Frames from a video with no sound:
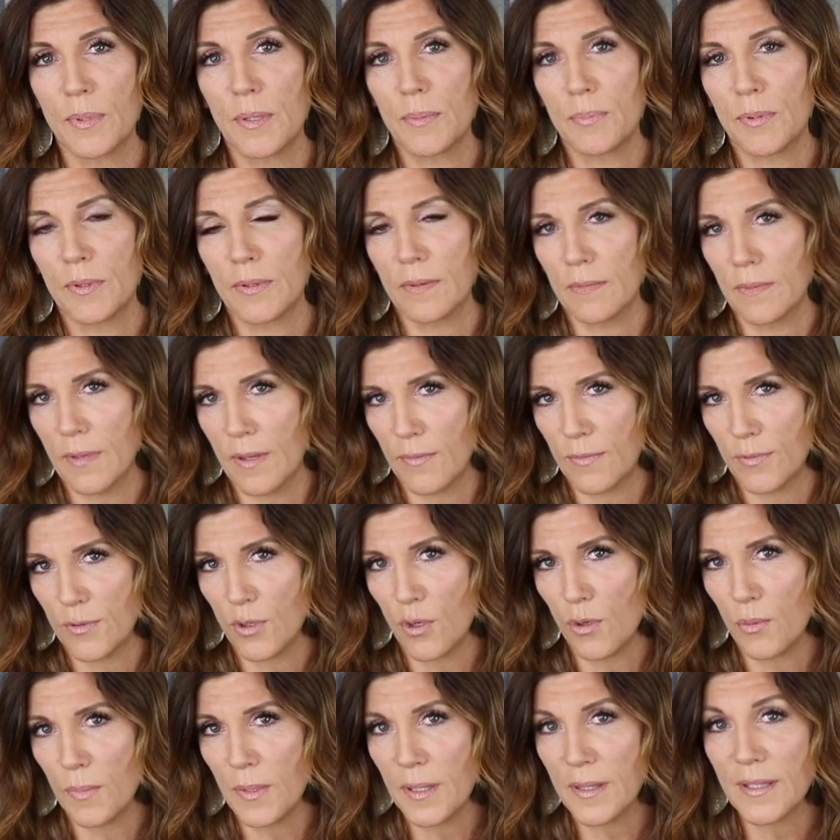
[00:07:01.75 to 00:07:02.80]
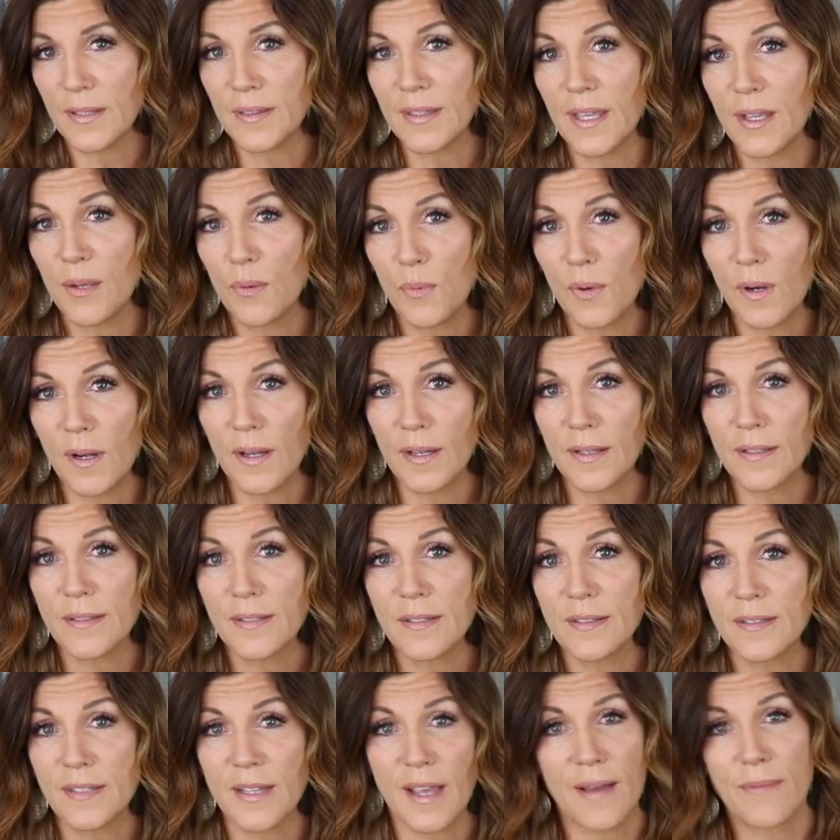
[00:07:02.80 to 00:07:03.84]
of people have told me that they
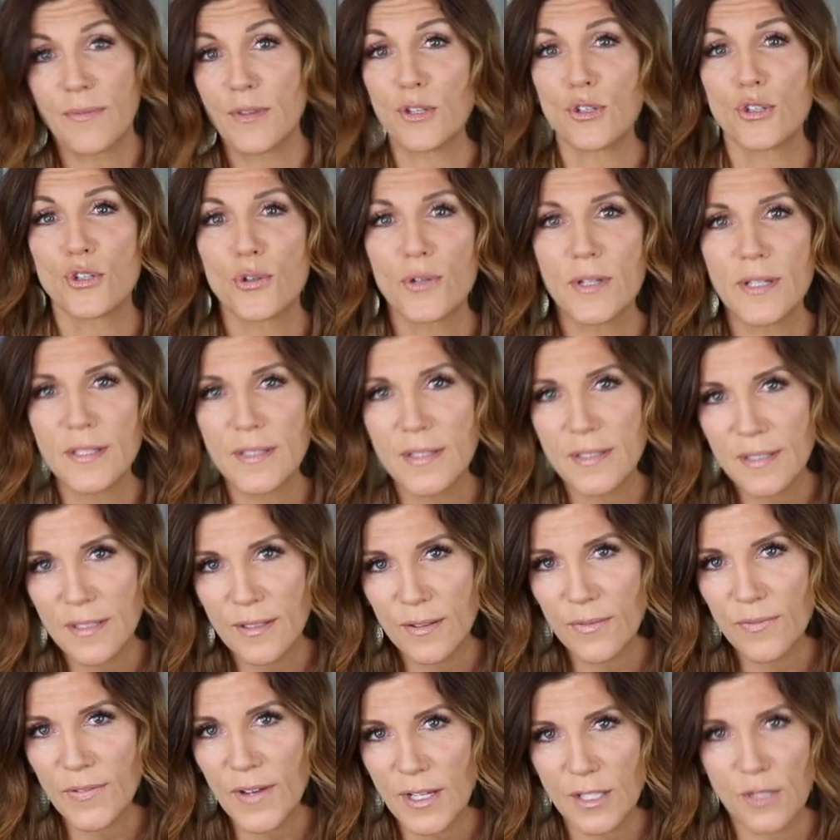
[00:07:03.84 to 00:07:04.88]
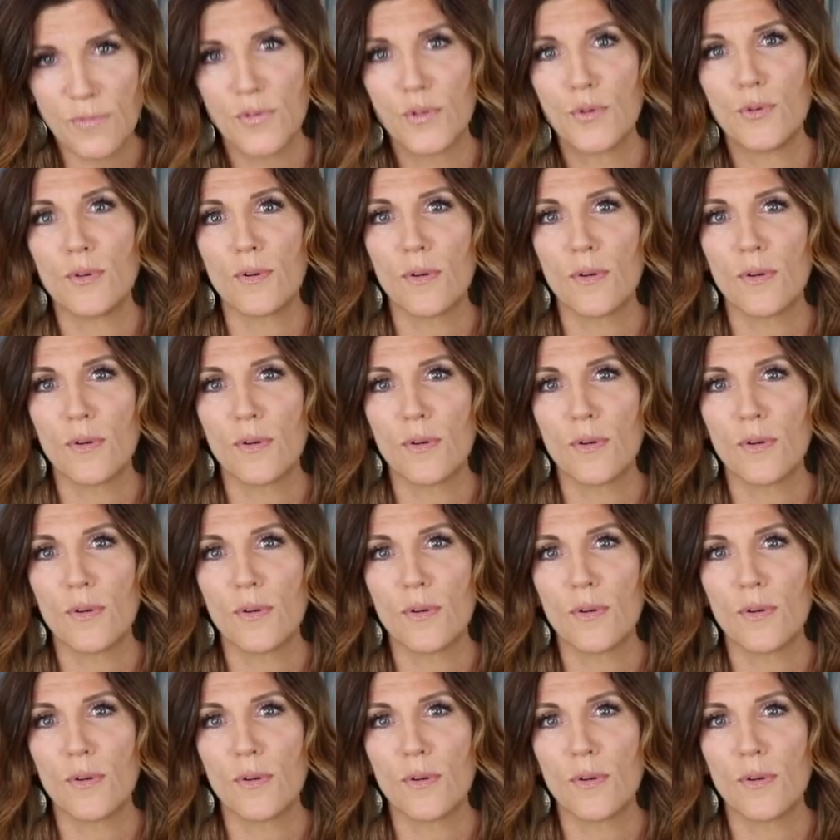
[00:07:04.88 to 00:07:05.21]
want to have the choice to fast